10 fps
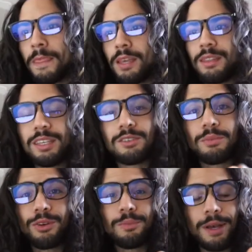And these are
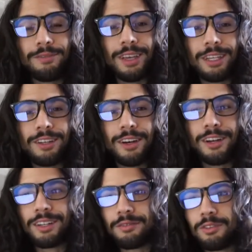both by
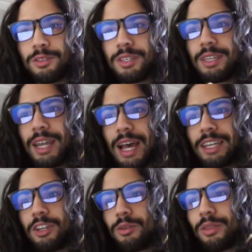Vanguard if you did
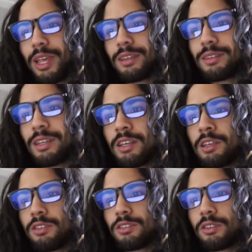not know that.
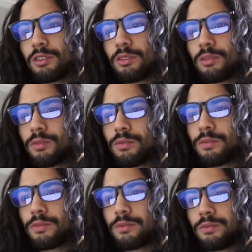So
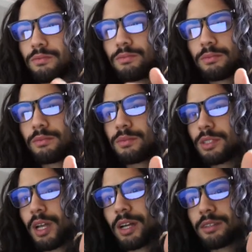
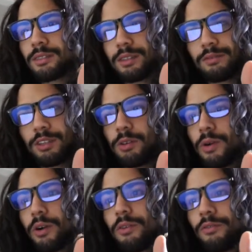stocks in
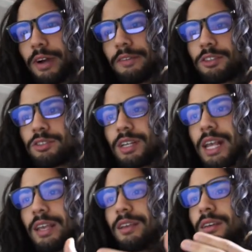VOO
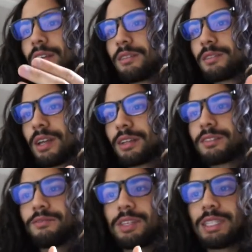508,
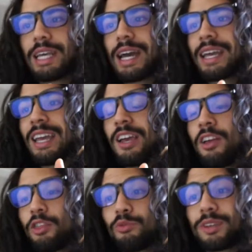stocks in VTI
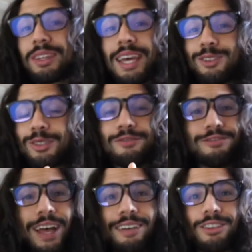
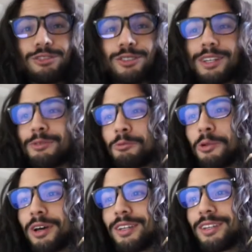
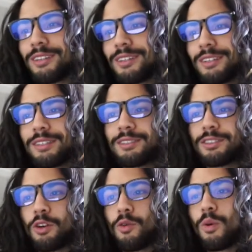3,501.
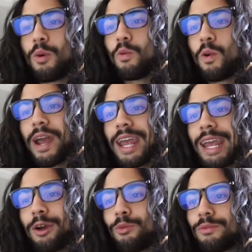So
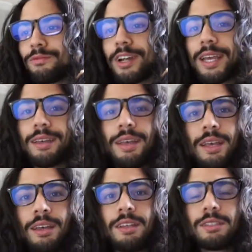wow, right?
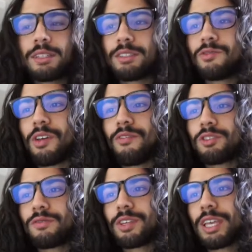Tons of
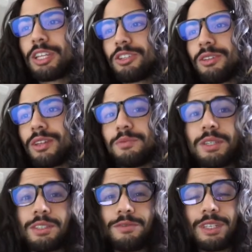diversification. That's
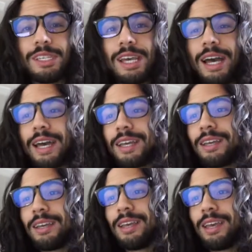because VTI
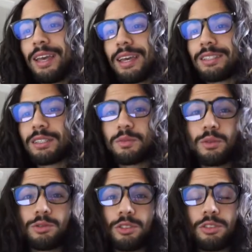has
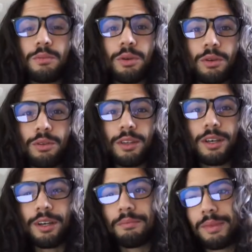exposure to both
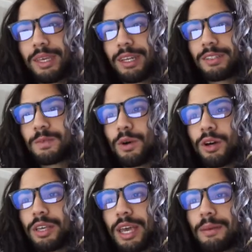mid and
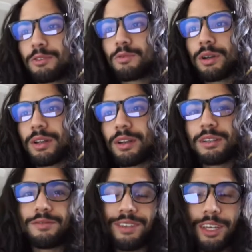small caps,
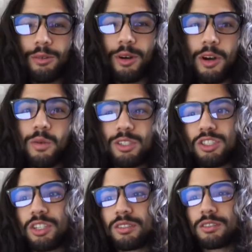whereas VOO is
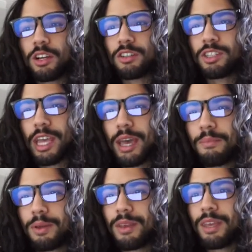just large
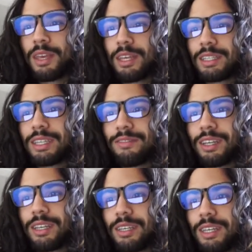cap.
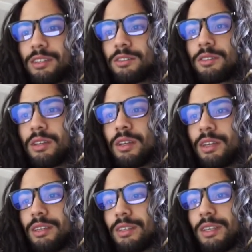Dividend yield
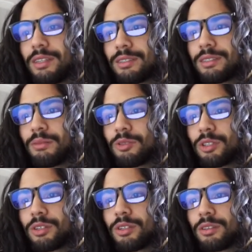is
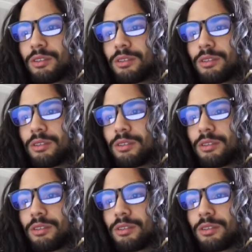similar.